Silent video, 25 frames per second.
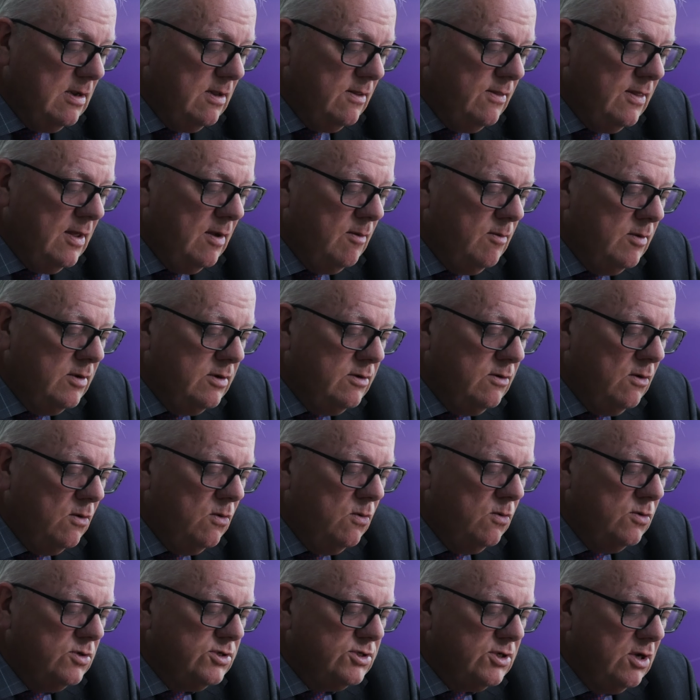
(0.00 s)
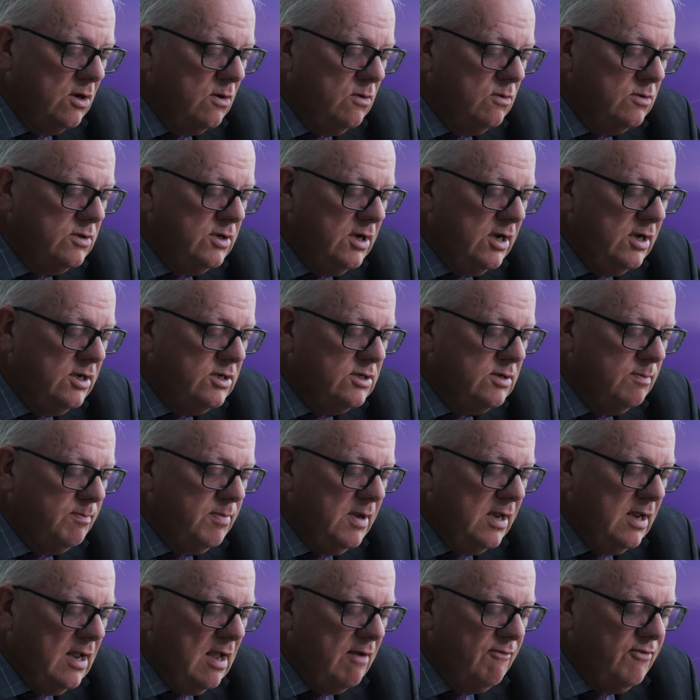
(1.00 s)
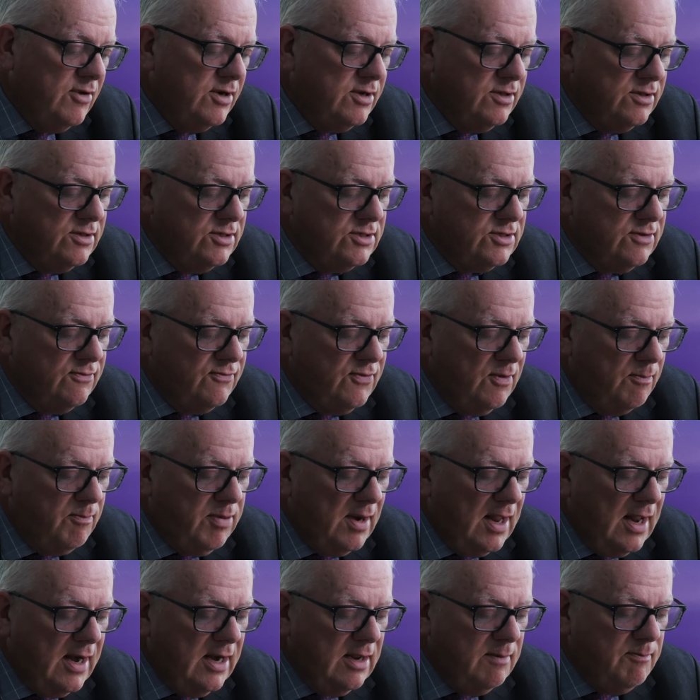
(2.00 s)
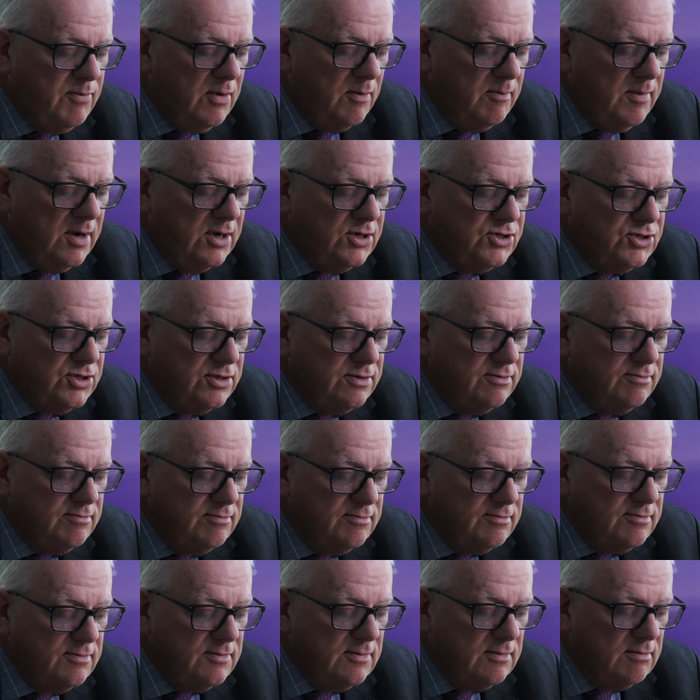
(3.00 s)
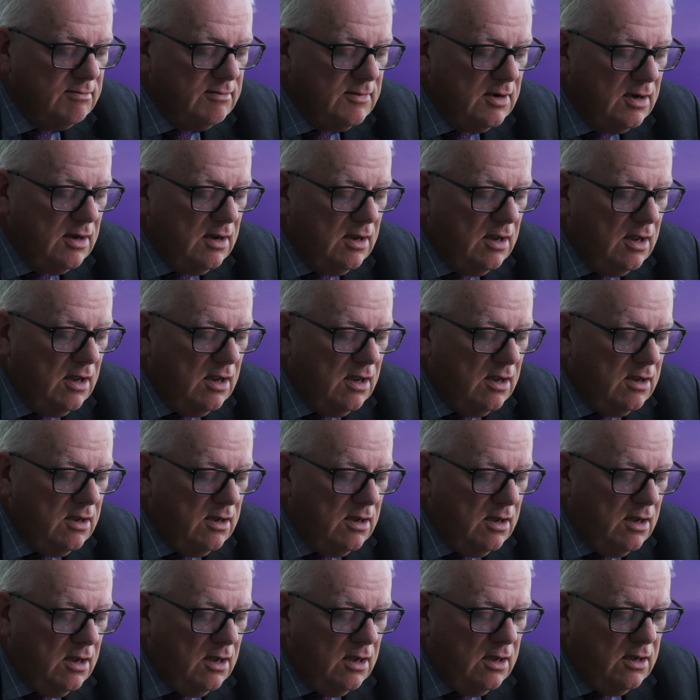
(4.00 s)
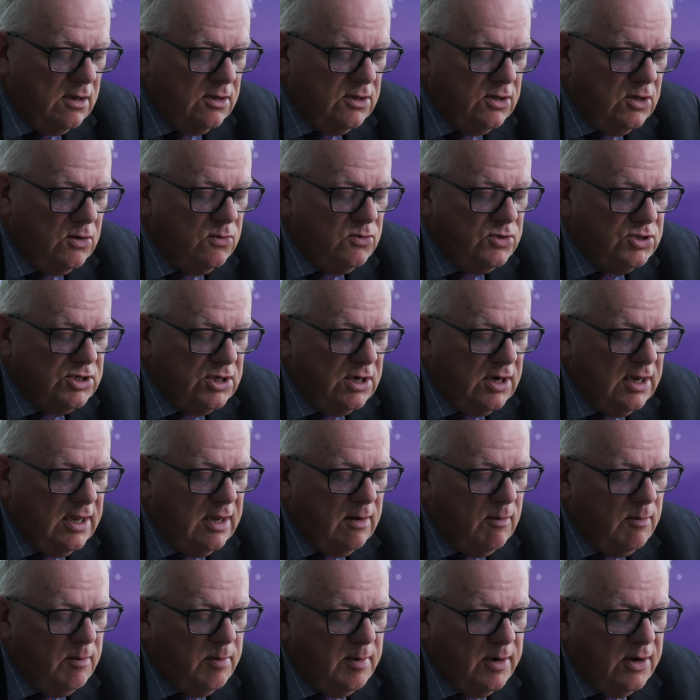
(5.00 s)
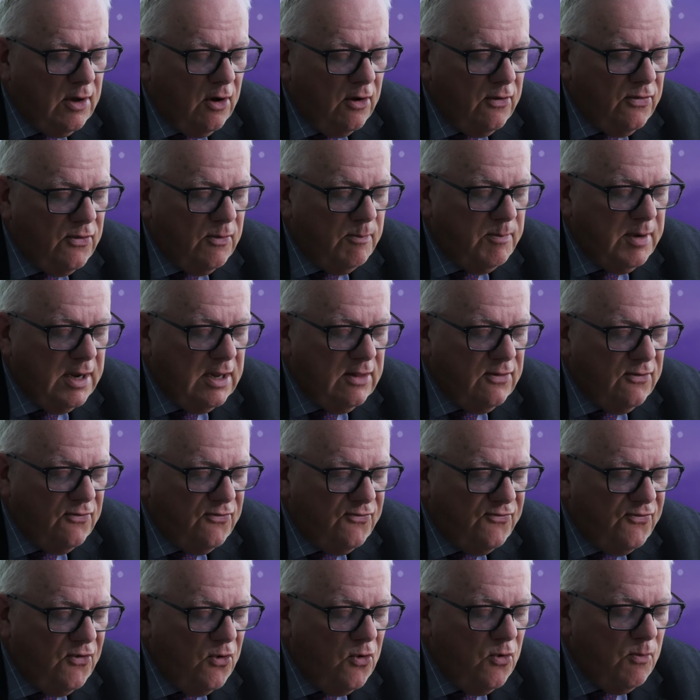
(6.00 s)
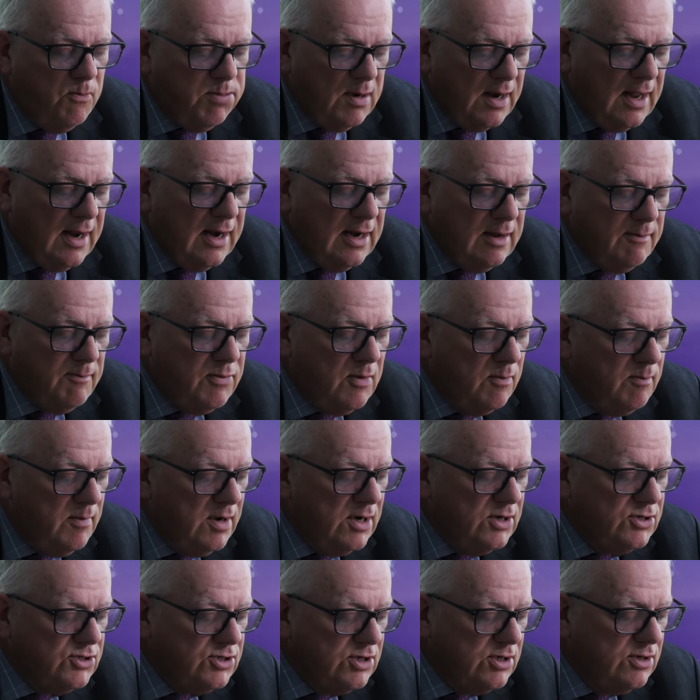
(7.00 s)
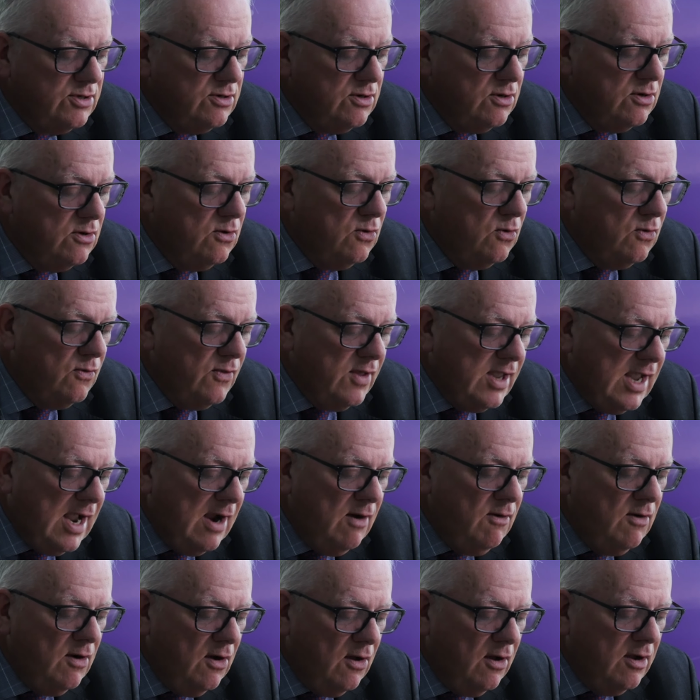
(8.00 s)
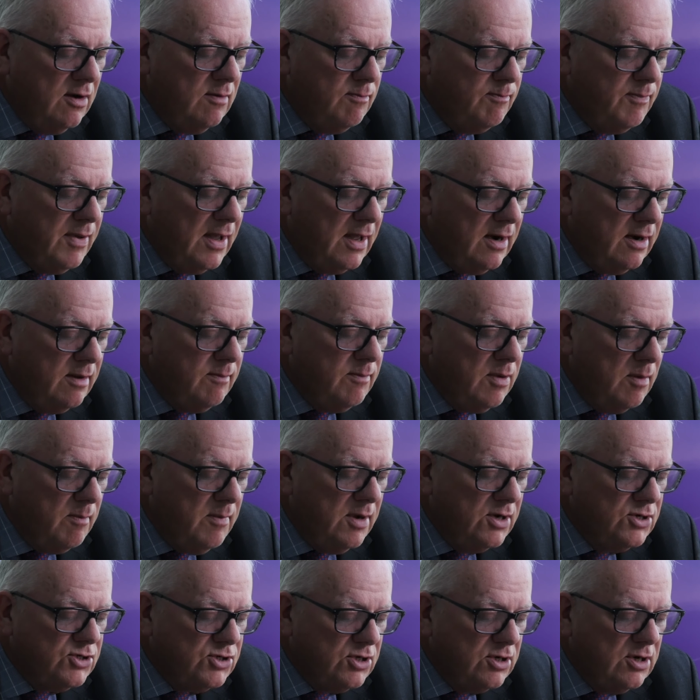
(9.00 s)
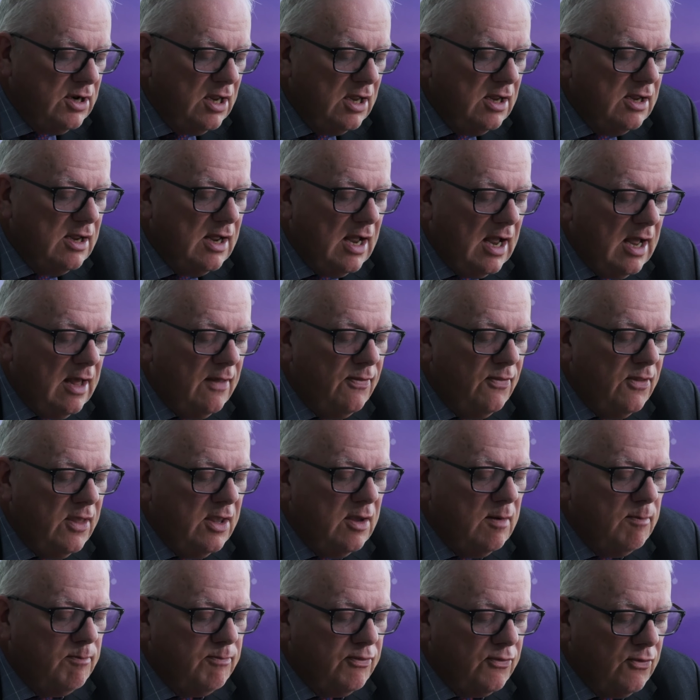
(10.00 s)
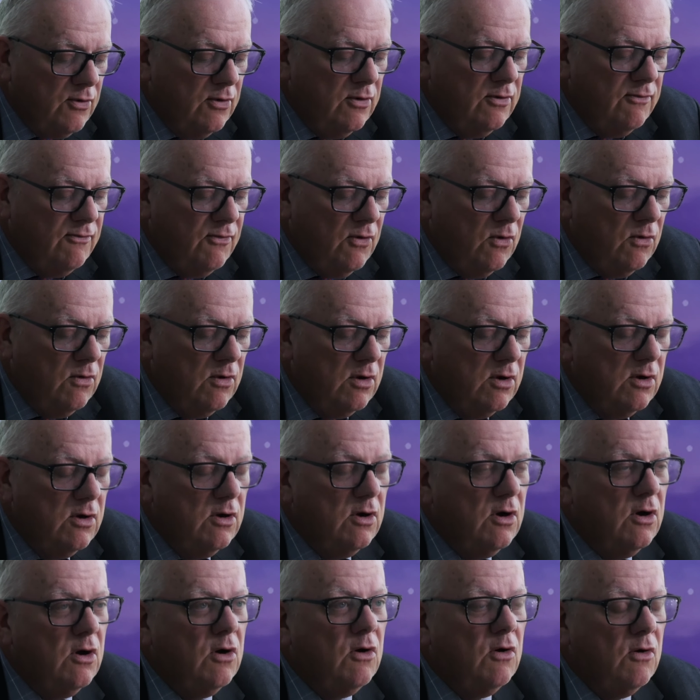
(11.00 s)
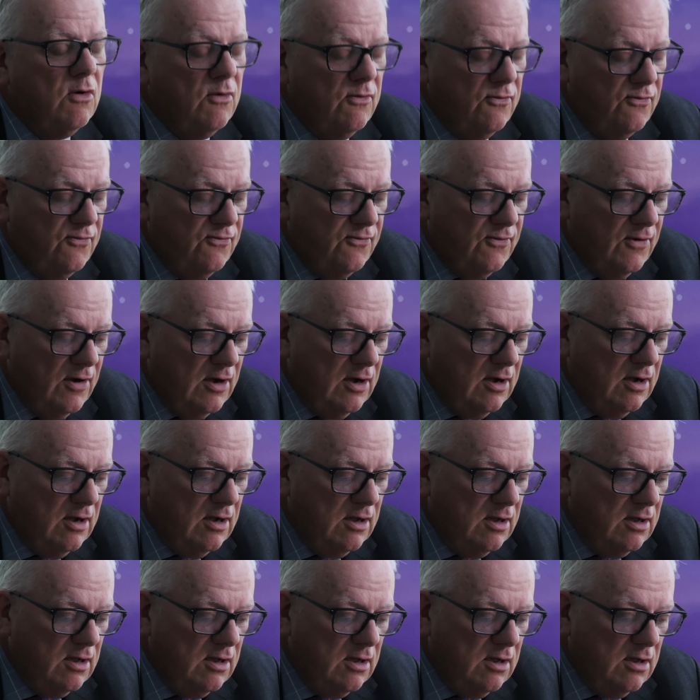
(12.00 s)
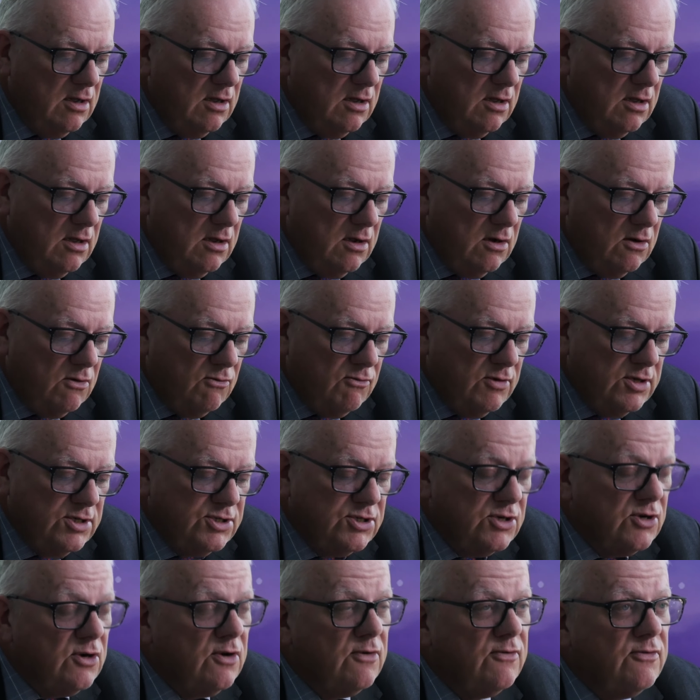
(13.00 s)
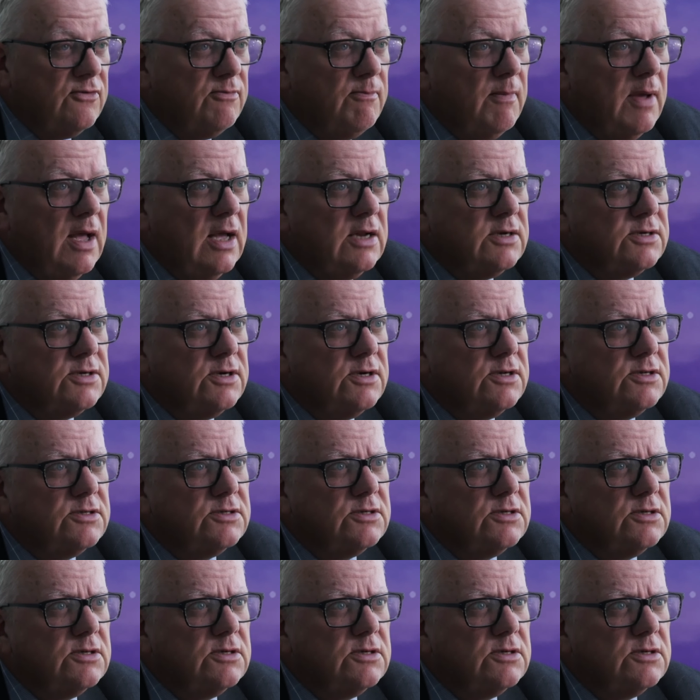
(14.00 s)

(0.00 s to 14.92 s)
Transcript: There would also need to be evidence of the planning permission. Usually it would either be the full planning permission or the outline planning permission and the approval of reserved matters.